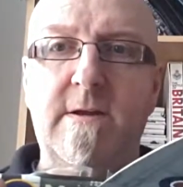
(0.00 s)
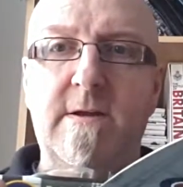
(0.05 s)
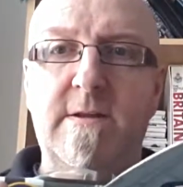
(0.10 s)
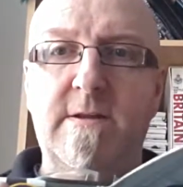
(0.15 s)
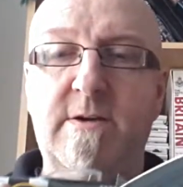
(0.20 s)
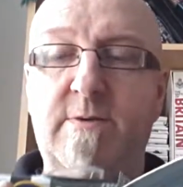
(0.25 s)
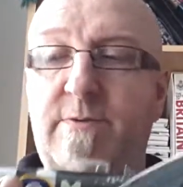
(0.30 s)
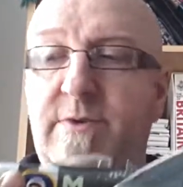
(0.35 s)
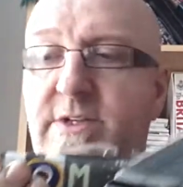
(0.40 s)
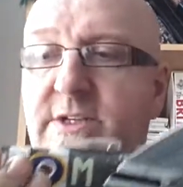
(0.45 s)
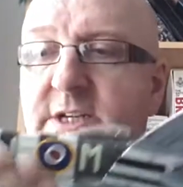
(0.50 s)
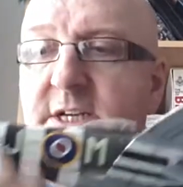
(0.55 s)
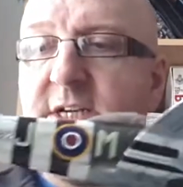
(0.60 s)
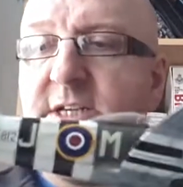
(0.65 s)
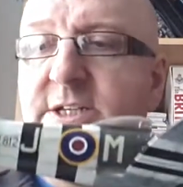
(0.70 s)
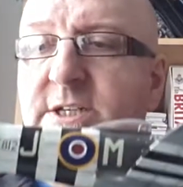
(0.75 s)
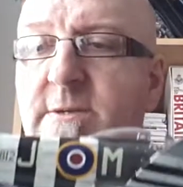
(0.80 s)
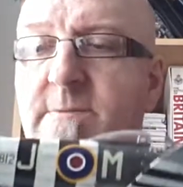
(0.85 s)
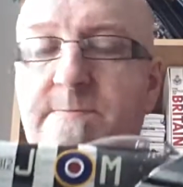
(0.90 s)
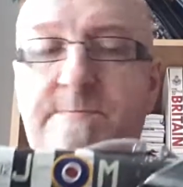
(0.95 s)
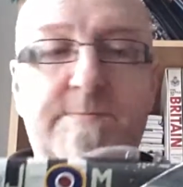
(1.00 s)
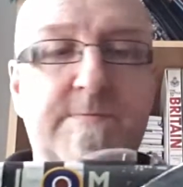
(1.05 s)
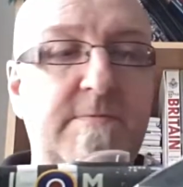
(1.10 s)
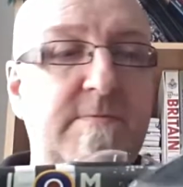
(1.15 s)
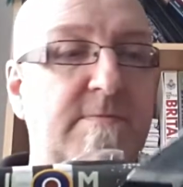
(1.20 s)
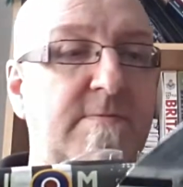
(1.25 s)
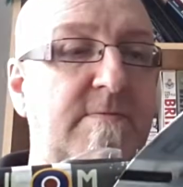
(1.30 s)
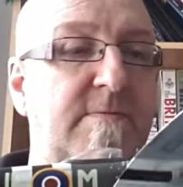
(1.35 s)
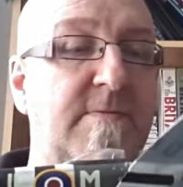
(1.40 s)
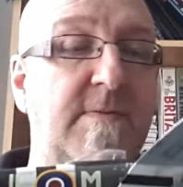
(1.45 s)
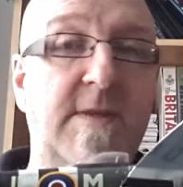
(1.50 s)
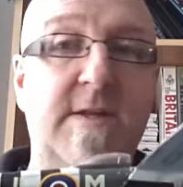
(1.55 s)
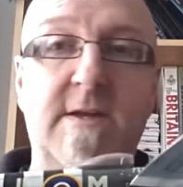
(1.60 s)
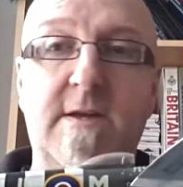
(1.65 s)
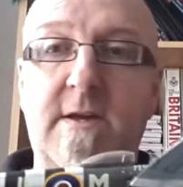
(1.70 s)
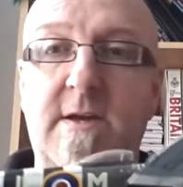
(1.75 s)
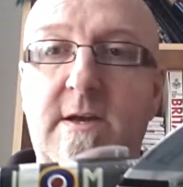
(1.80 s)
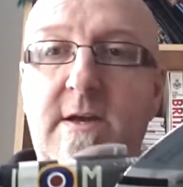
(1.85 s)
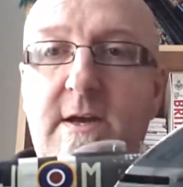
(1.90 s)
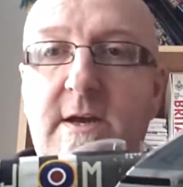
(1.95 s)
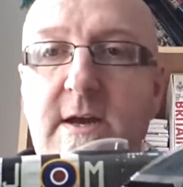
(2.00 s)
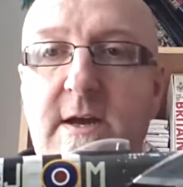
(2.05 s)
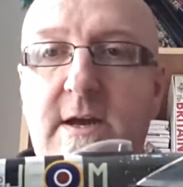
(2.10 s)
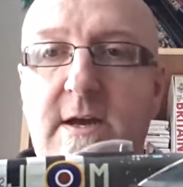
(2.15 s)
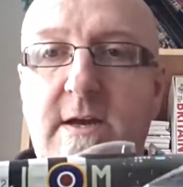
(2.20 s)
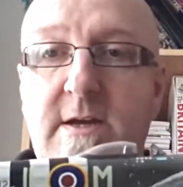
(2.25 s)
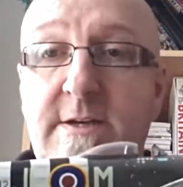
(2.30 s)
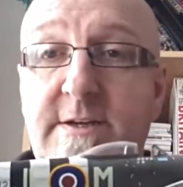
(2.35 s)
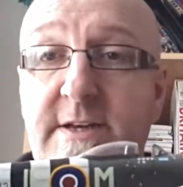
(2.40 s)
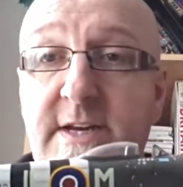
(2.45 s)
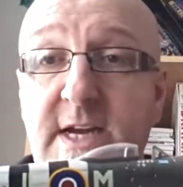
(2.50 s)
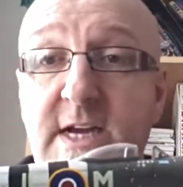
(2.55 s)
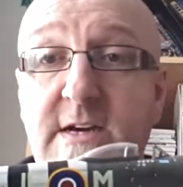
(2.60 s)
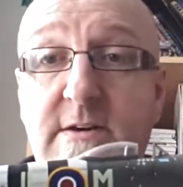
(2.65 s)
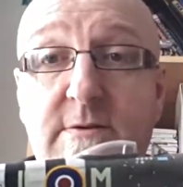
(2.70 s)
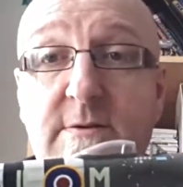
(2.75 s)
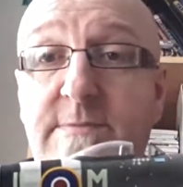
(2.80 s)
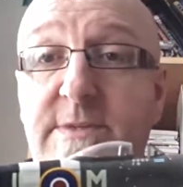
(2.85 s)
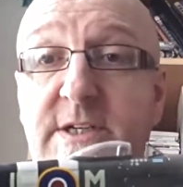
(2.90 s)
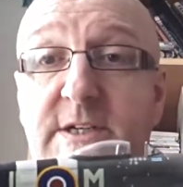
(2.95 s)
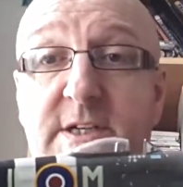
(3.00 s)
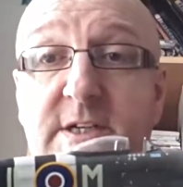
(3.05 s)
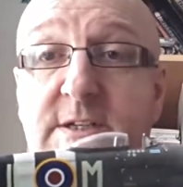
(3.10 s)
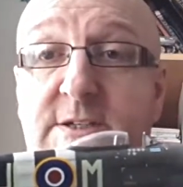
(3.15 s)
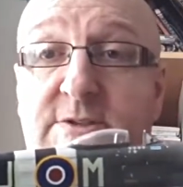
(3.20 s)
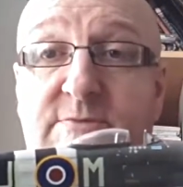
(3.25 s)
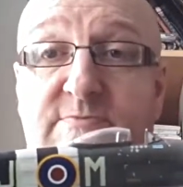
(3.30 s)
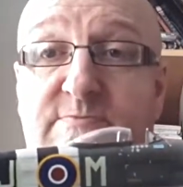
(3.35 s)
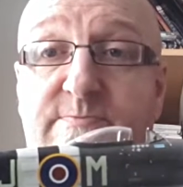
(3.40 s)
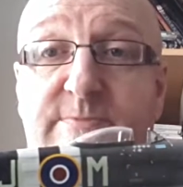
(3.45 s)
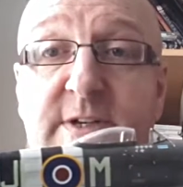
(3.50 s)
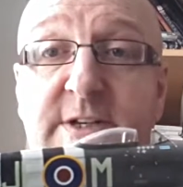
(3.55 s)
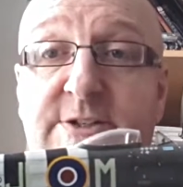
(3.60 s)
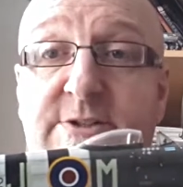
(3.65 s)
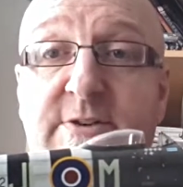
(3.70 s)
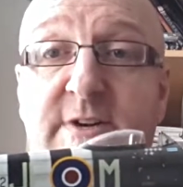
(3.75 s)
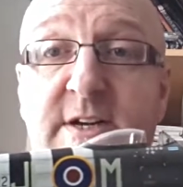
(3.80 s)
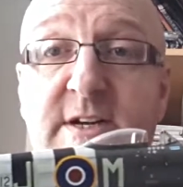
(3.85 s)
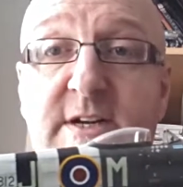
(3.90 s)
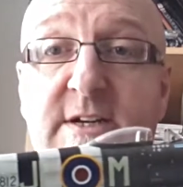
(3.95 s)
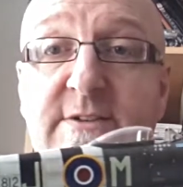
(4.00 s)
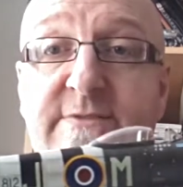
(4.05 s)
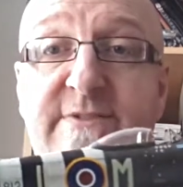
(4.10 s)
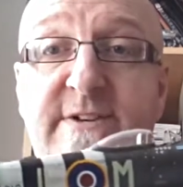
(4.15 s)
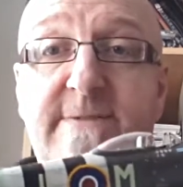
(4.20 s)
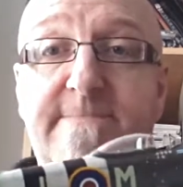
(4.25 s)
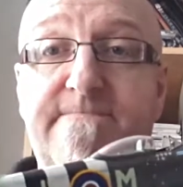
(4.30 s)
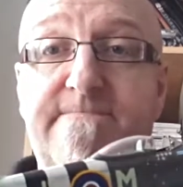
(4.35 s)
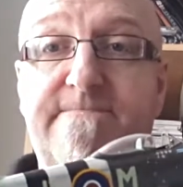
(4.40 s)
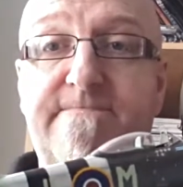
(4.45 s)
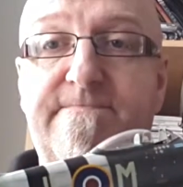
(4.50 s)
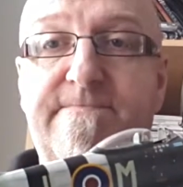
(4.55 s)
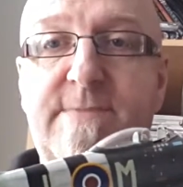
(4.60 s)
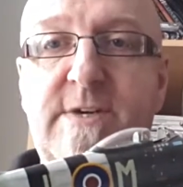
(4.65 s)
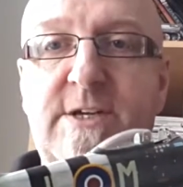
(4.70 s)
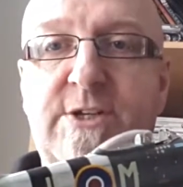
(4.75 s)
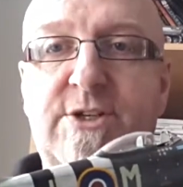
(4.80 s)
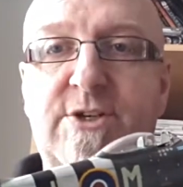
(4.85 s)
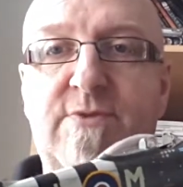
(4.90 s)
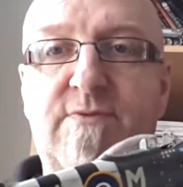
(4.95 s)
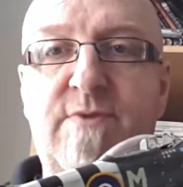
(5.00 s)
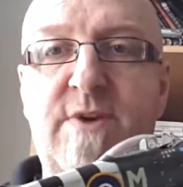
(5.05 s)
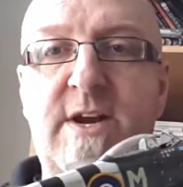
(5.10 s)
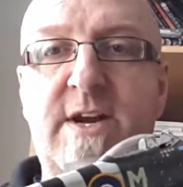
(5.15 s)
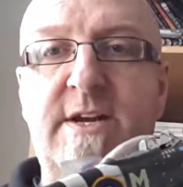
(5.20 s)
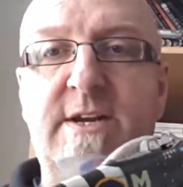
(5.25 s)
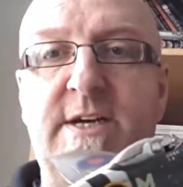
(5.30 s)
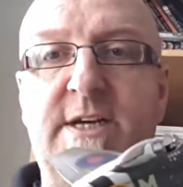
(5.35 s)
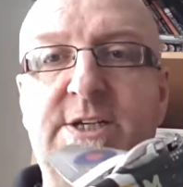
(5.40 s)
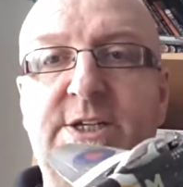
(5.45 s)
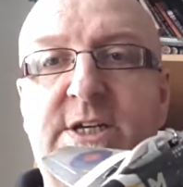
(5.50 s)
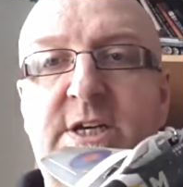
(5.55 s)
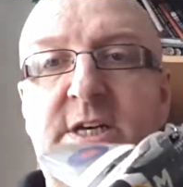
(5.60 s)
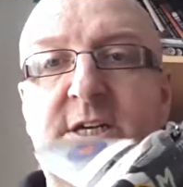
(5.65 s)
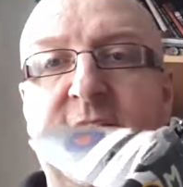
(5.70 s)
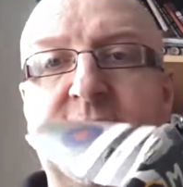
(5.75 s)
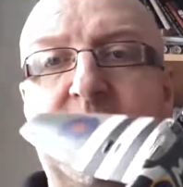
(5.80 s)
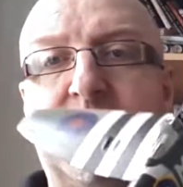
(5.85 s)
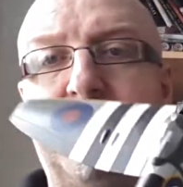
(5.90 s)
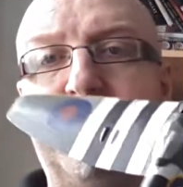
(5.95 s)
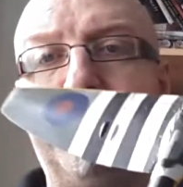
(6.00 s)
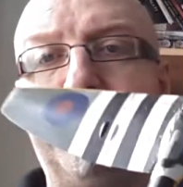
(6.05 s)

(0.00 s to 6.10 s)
that we did, and now, I mean, it's great. I love it. It's a really nice kit